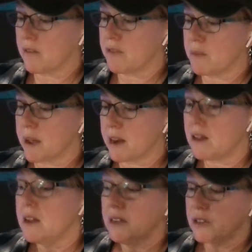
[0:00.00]
right off the bat.
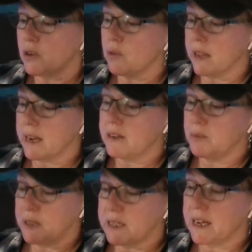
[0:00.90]
So, like I
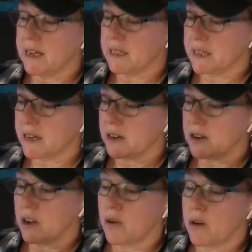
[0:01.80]
was saying a second
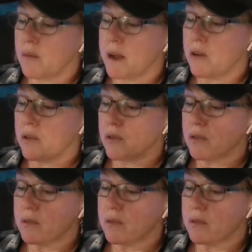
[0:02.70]
ago about